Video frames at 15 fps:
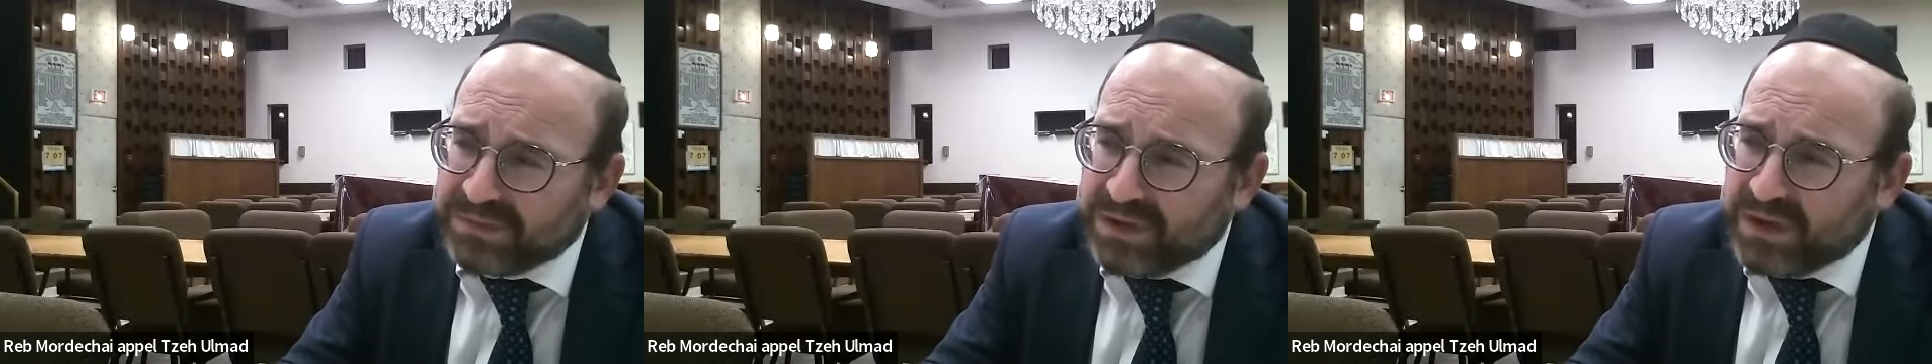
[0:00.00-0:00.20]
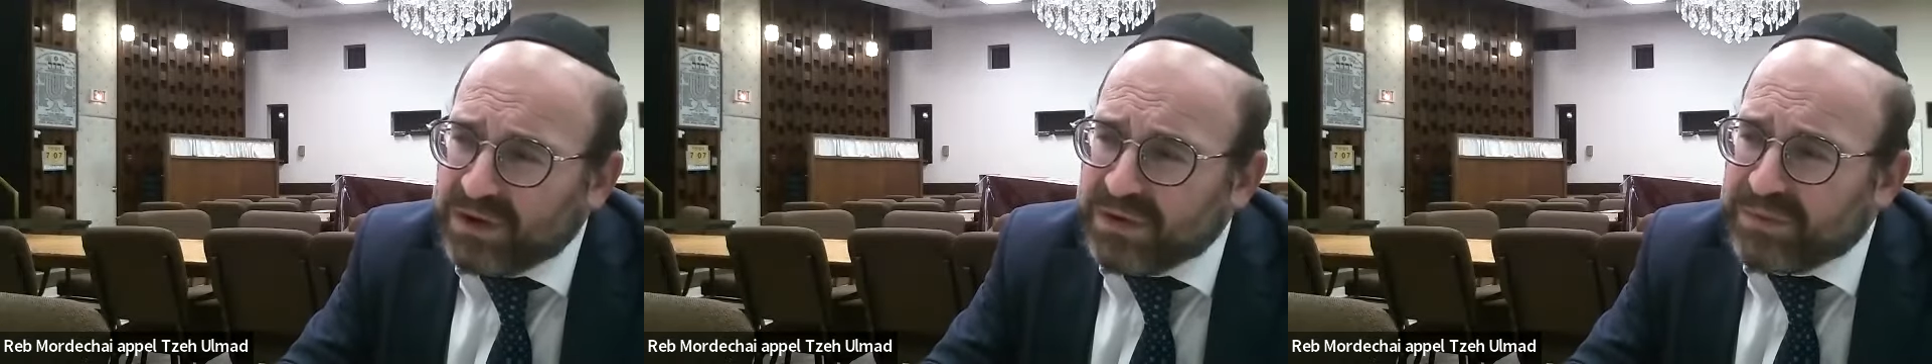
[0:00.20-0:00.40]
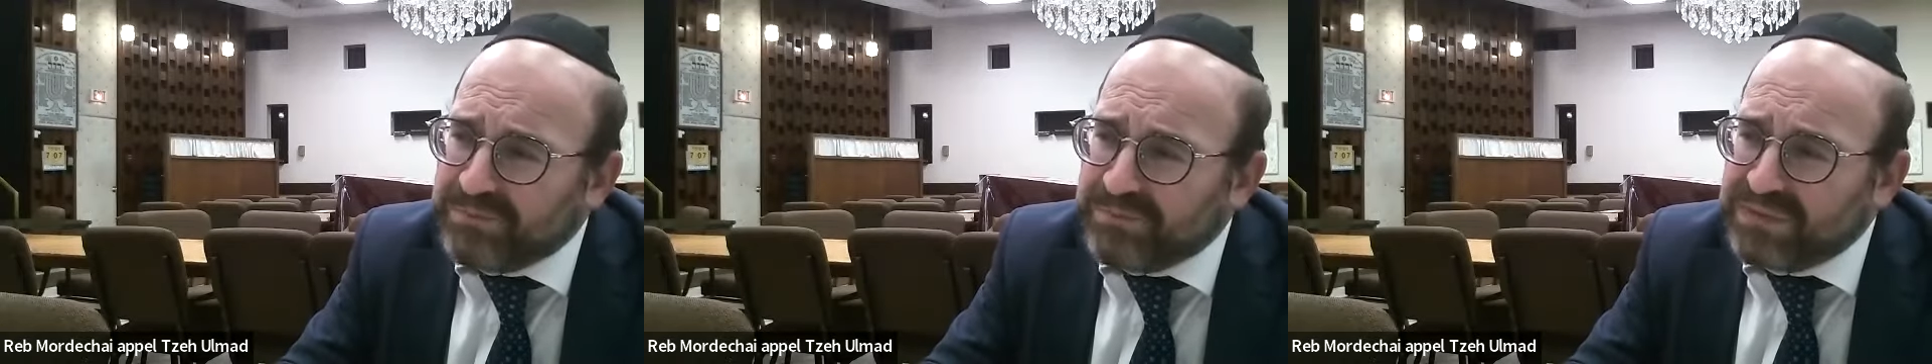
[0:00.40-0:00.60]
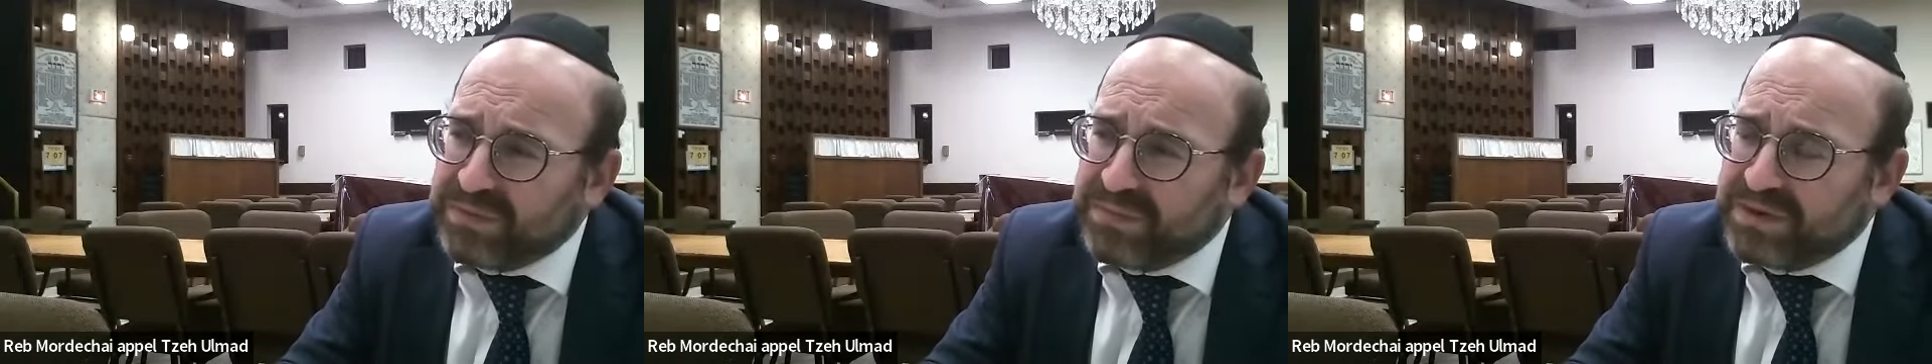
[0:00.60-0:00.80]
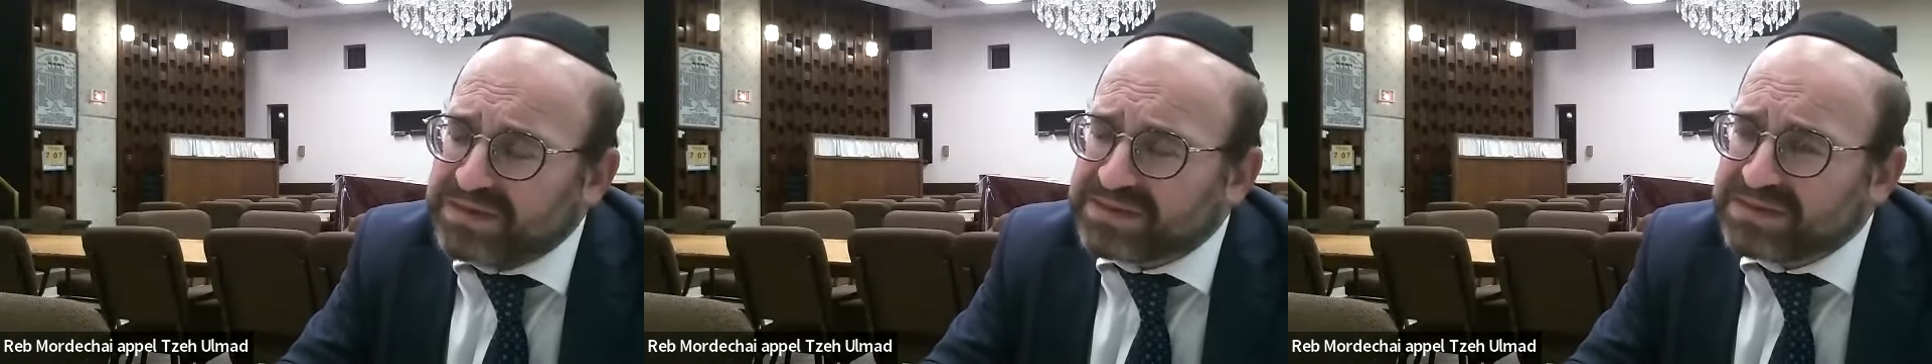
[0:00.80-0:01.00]
No,
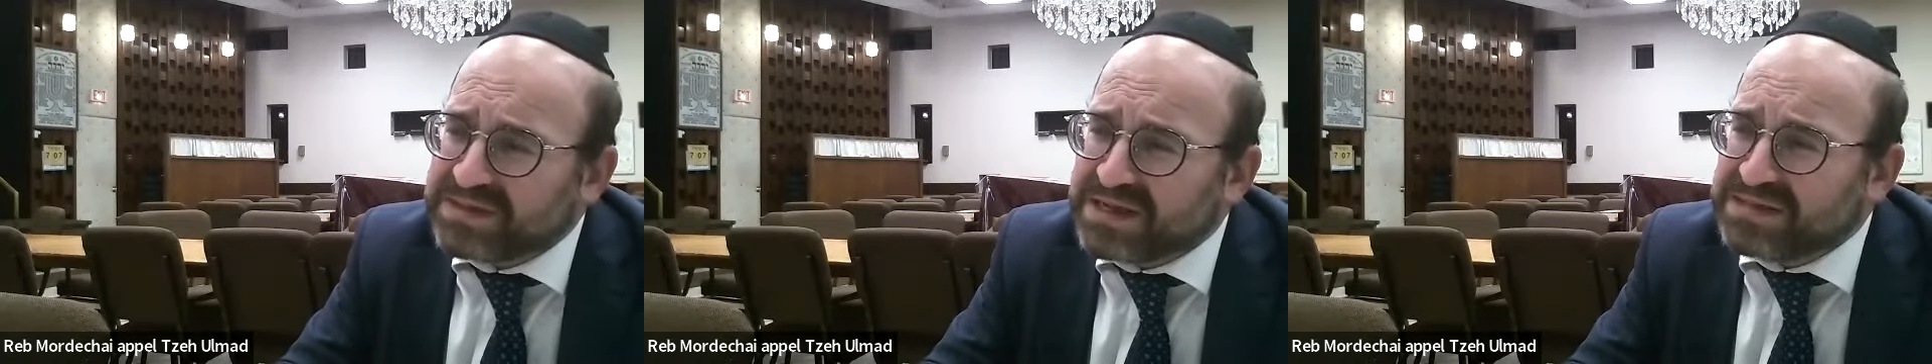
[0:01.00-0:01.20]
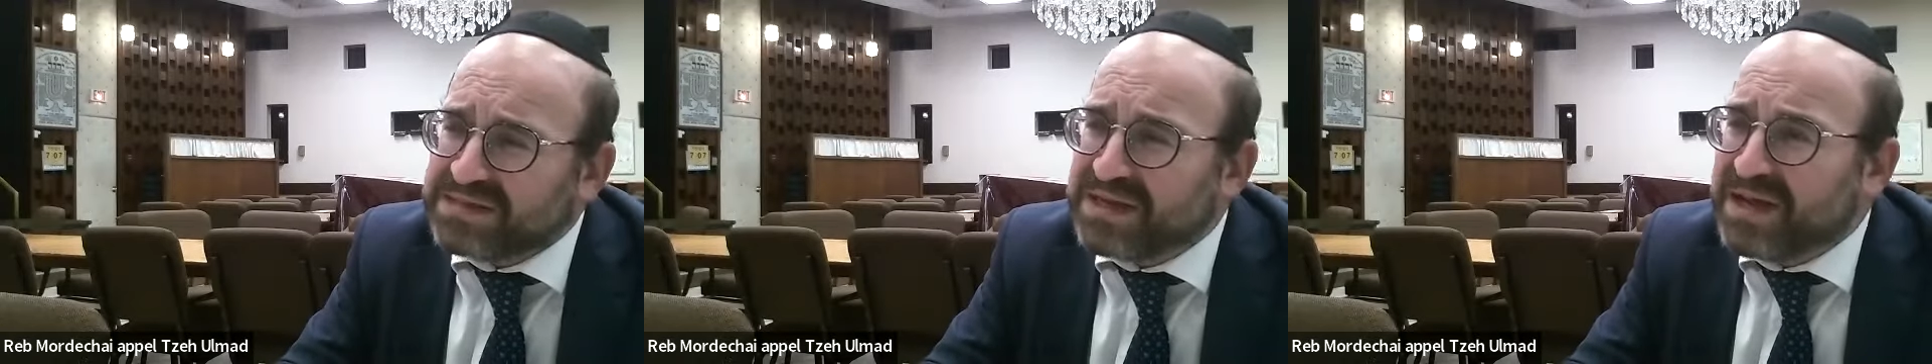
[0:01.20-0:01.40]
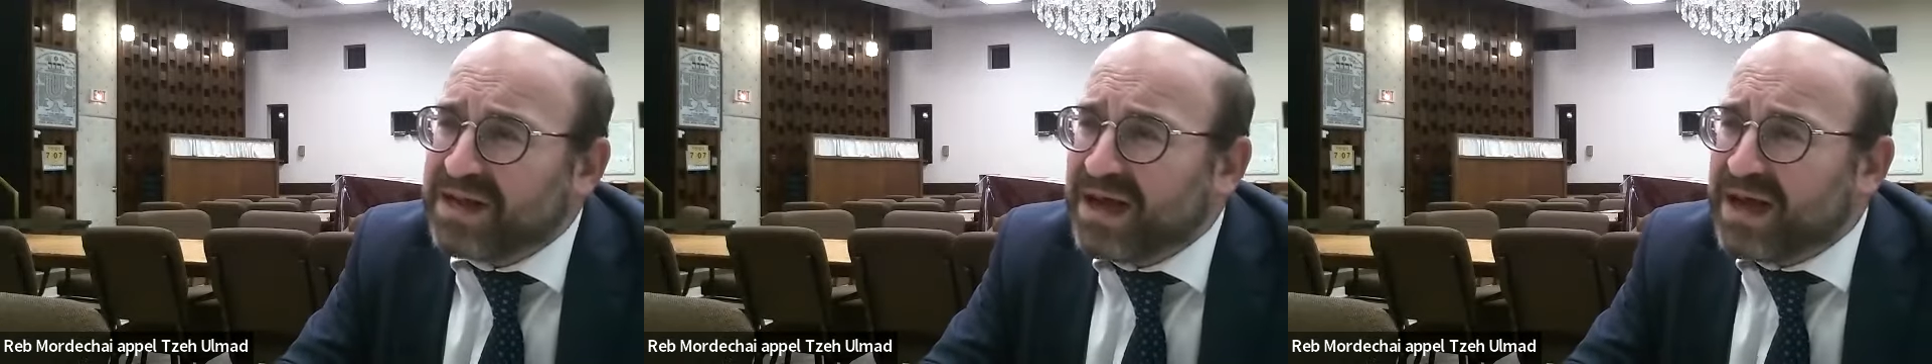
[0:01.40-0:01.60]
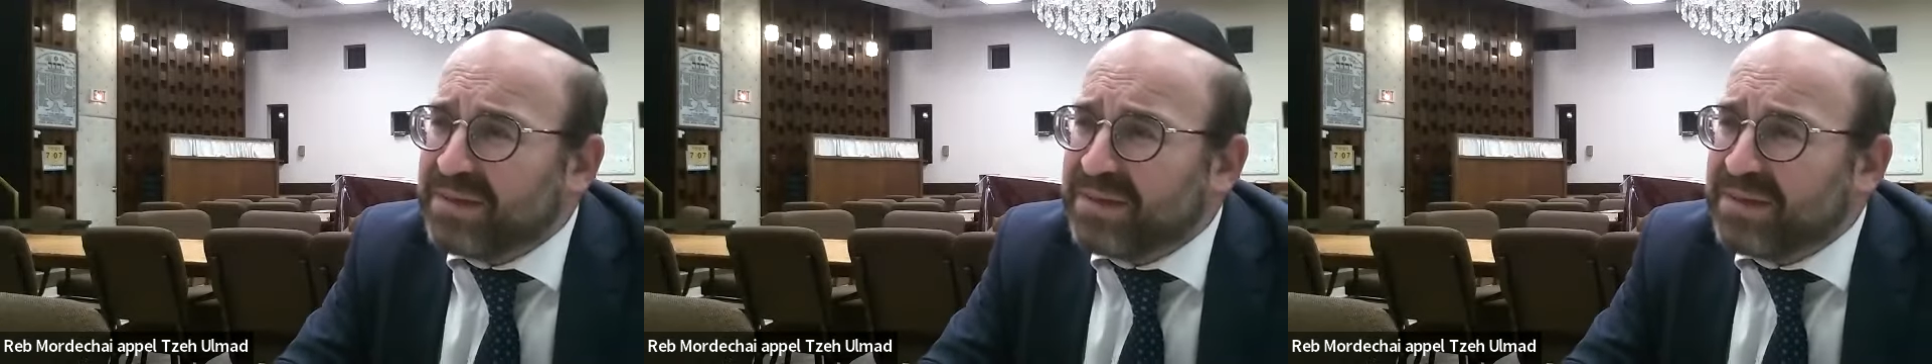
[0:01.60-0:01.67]
the passage says